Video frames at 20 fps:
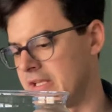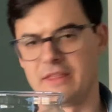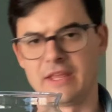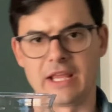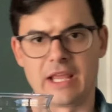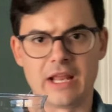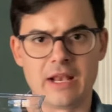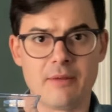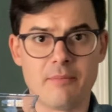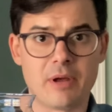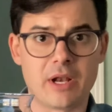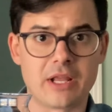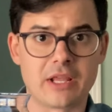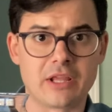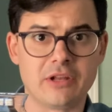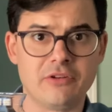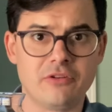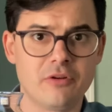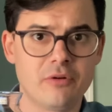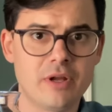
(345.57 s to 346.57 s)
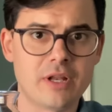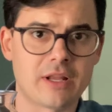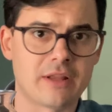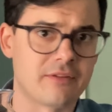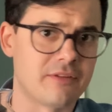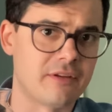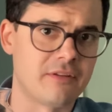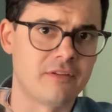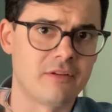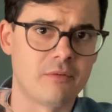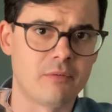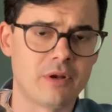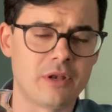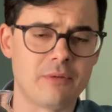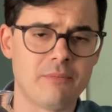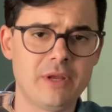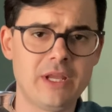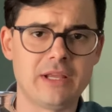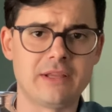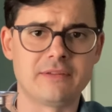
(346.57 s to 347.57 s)
think anybody can do it because they sent one
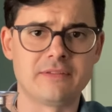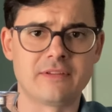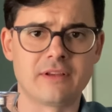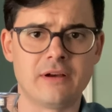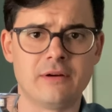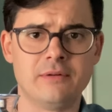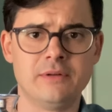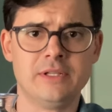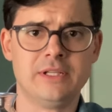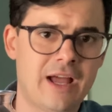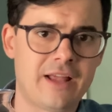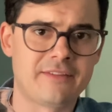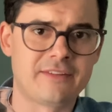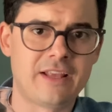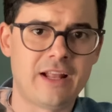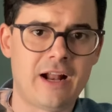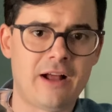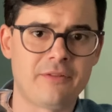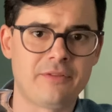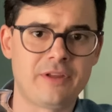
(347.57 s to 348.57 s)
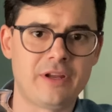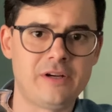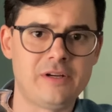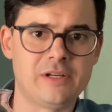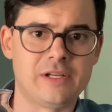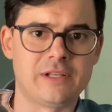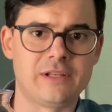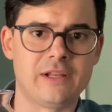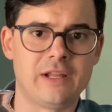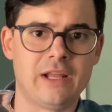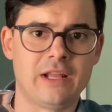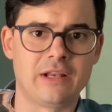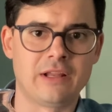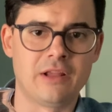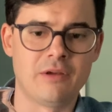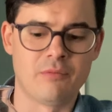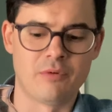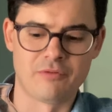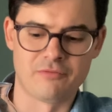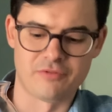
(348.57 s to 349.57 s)
to me. So you guys get out there and
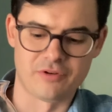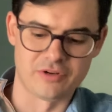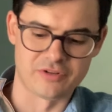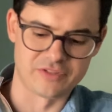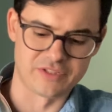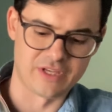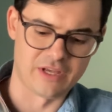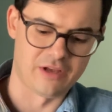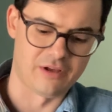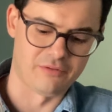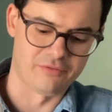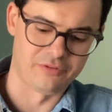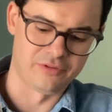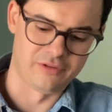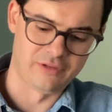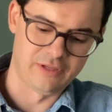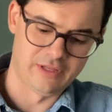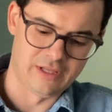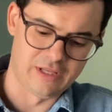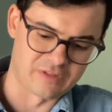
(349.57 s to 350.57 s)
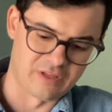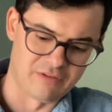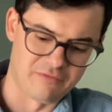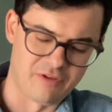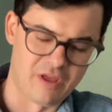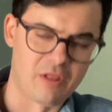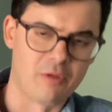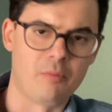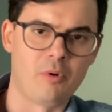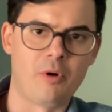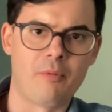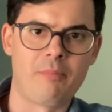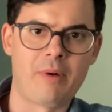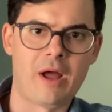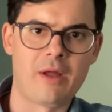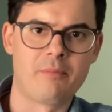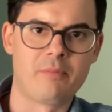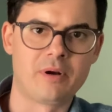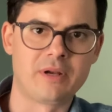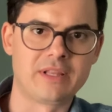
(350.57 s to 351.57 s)
get one for yourselves. Available at
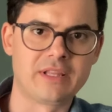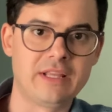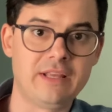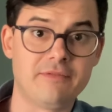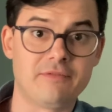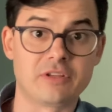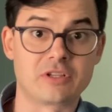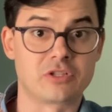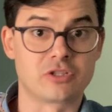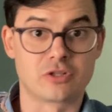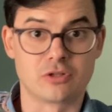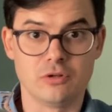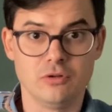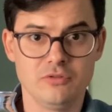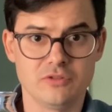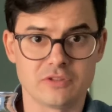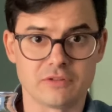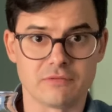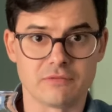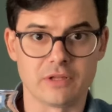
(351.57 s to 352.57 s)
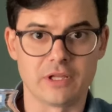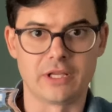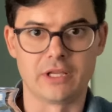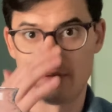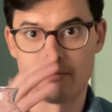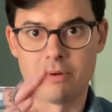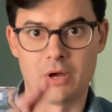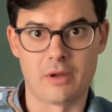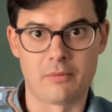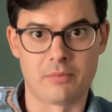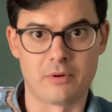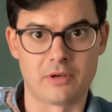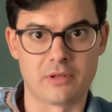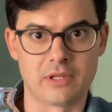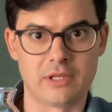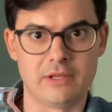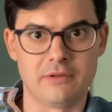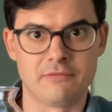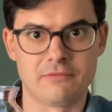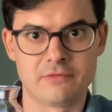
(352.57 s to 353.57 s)
Piper & Leaf, exclusively at
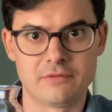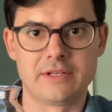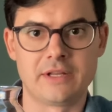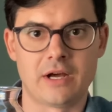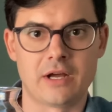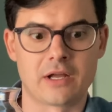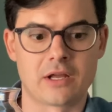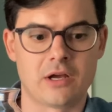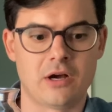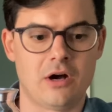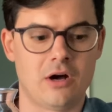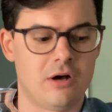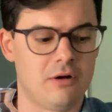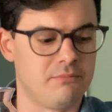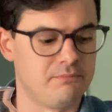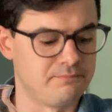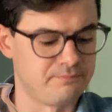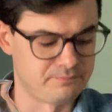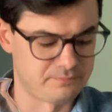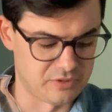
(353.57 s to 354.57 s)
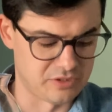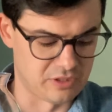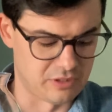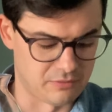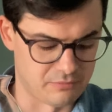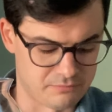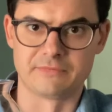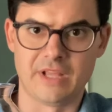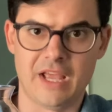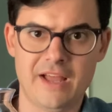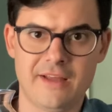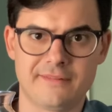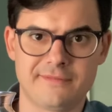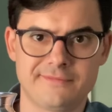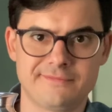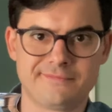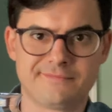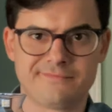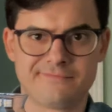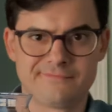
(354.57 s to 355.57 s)
piperandleaf.com. So yeah,
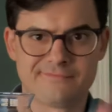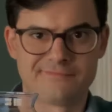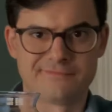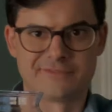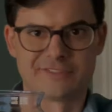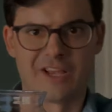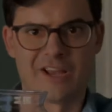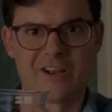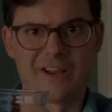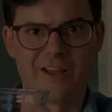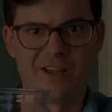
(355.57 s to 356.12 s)
signing